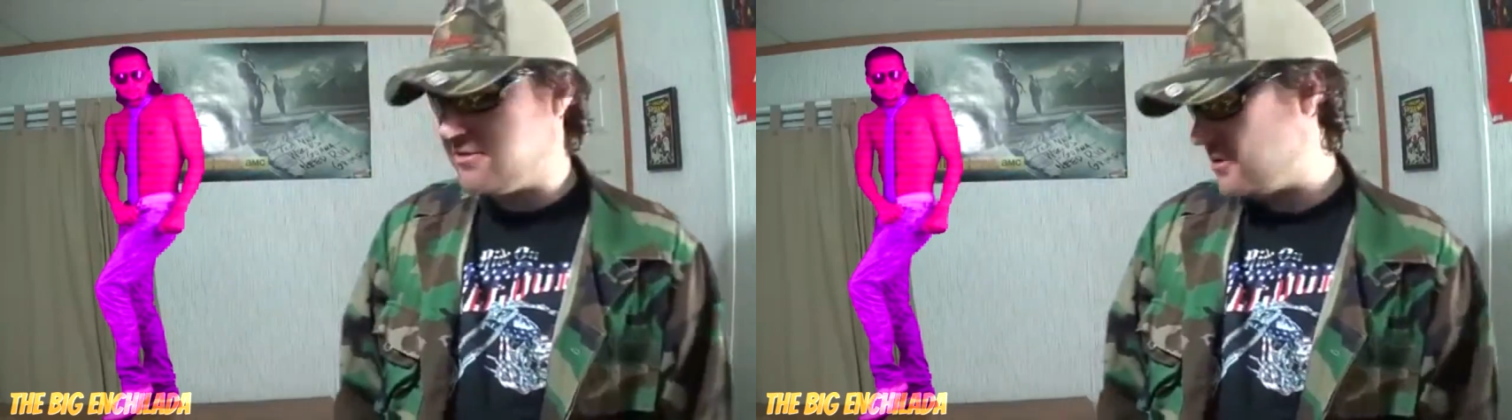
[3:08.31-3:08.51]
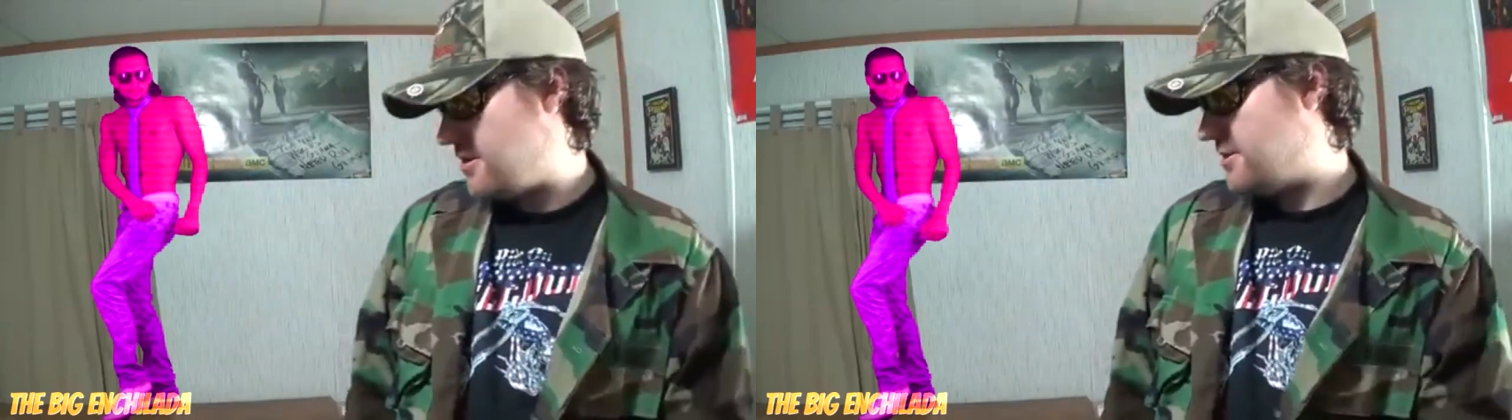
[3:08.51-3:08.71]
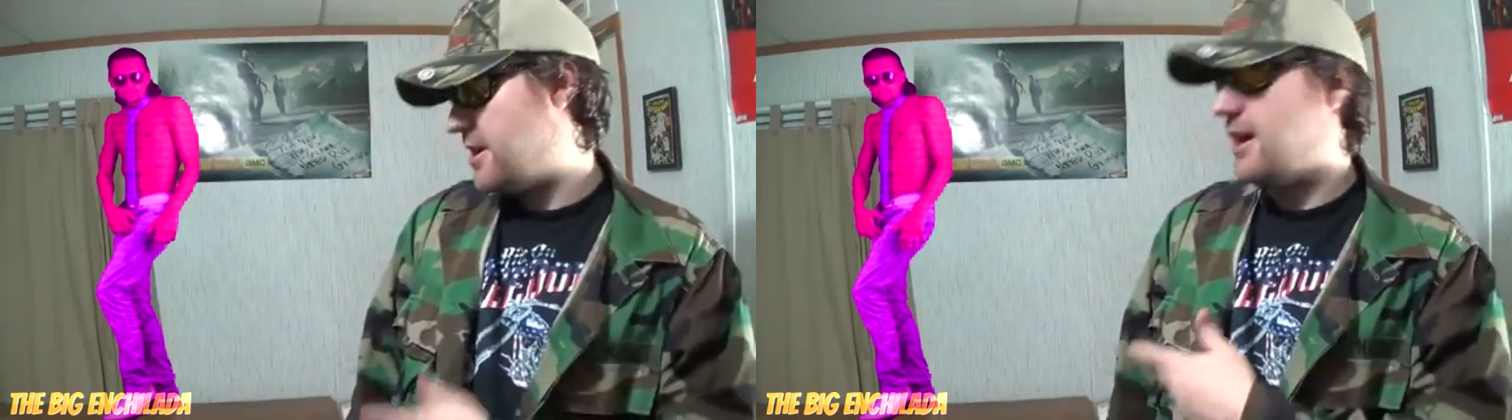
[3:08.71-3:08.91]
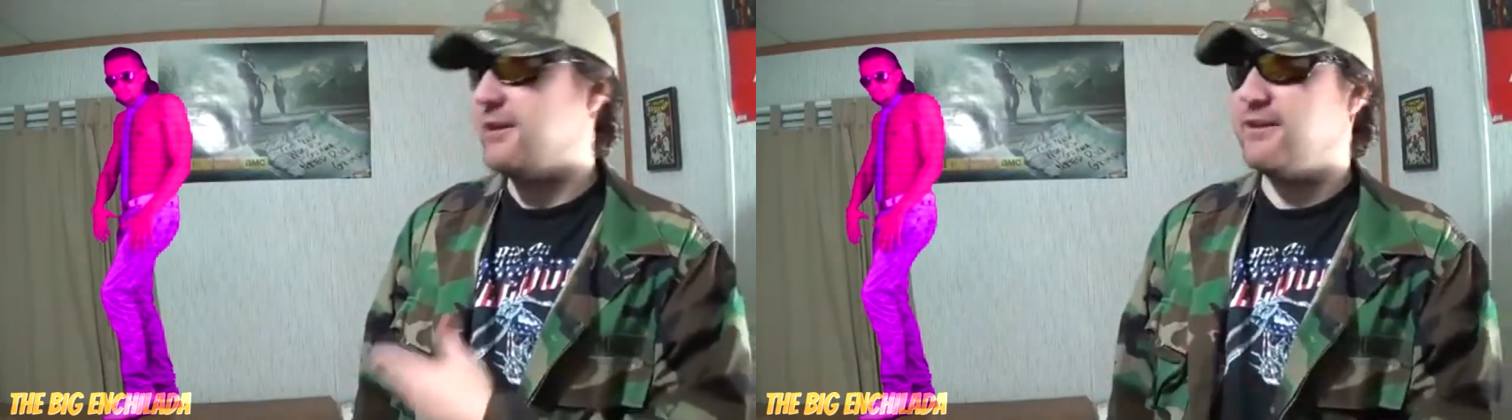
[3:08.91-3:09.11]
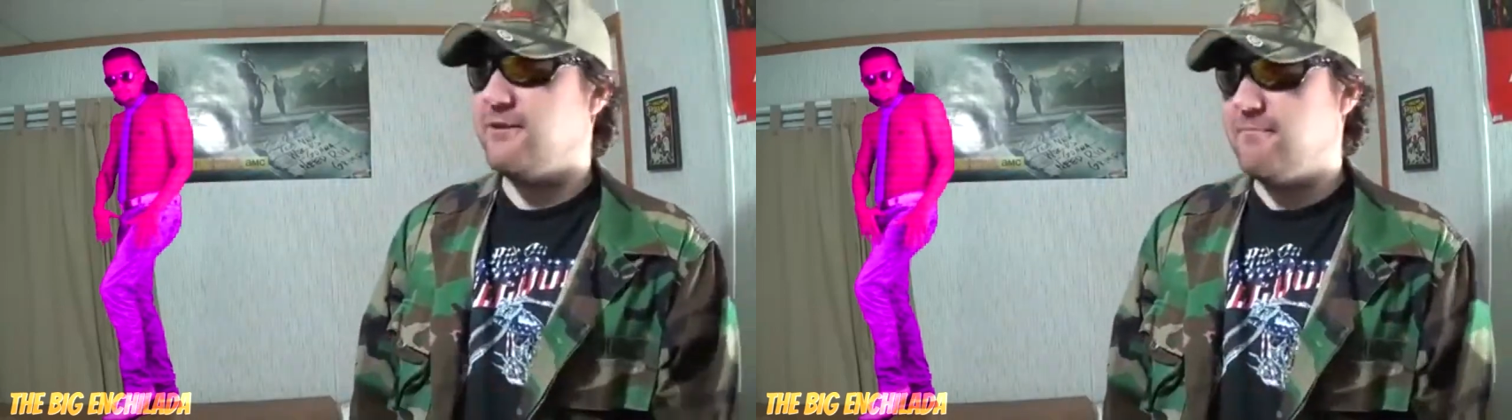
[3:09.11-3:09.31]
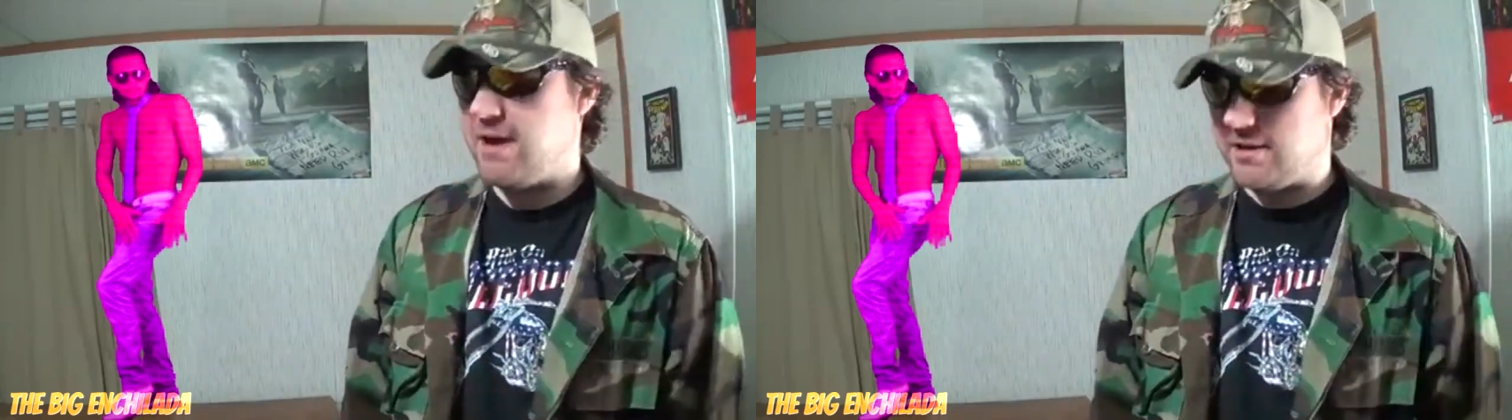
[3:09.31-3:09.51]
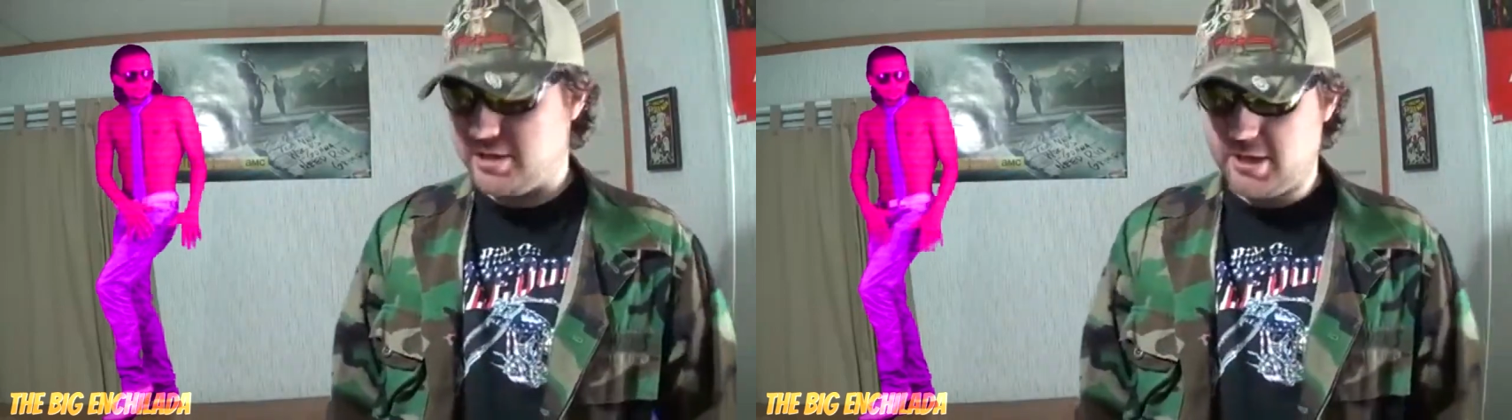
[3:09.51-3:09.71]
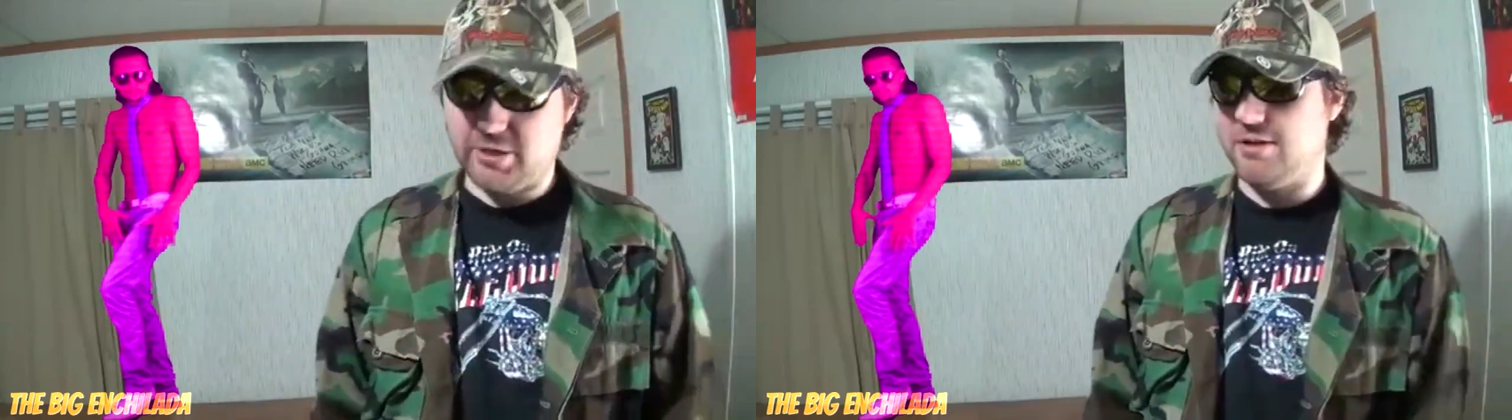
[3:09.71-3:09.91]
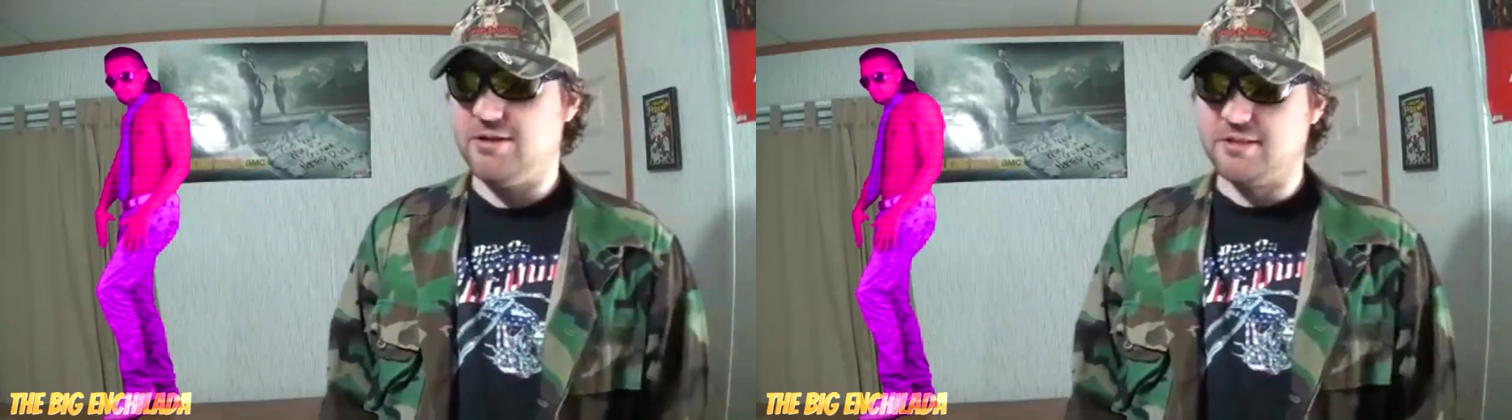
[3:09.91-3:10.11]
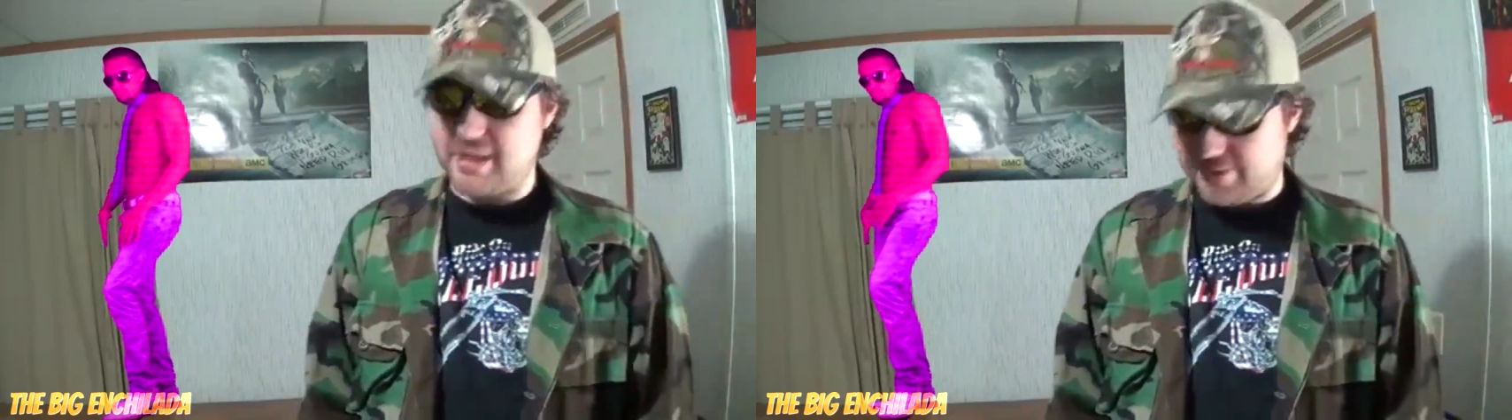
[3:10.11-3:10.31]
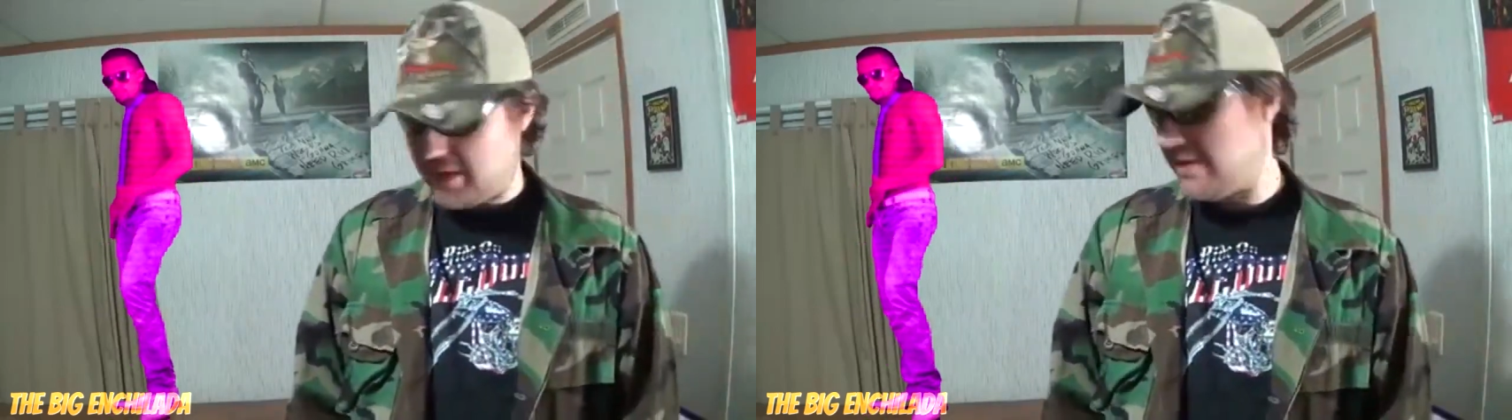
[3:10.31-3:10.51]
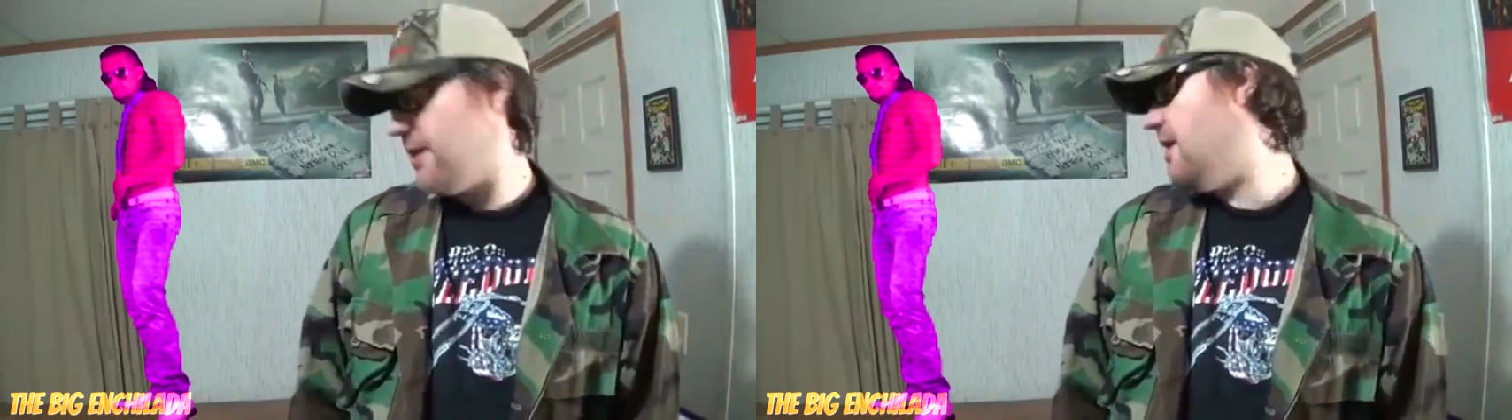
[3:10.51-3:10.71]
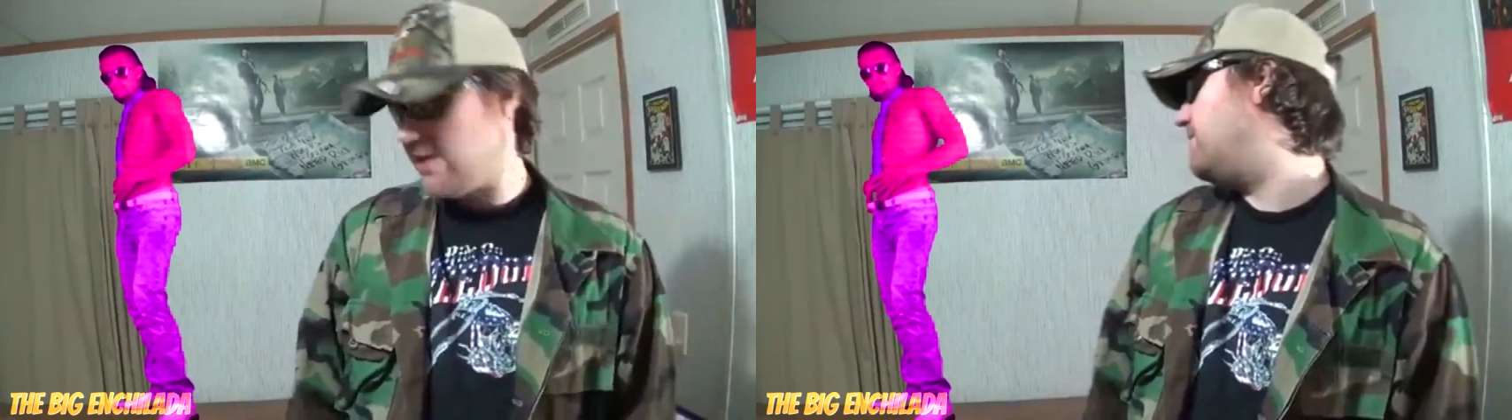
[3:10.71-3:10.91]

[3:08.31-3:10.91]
start dancing on my chest. She's got that conk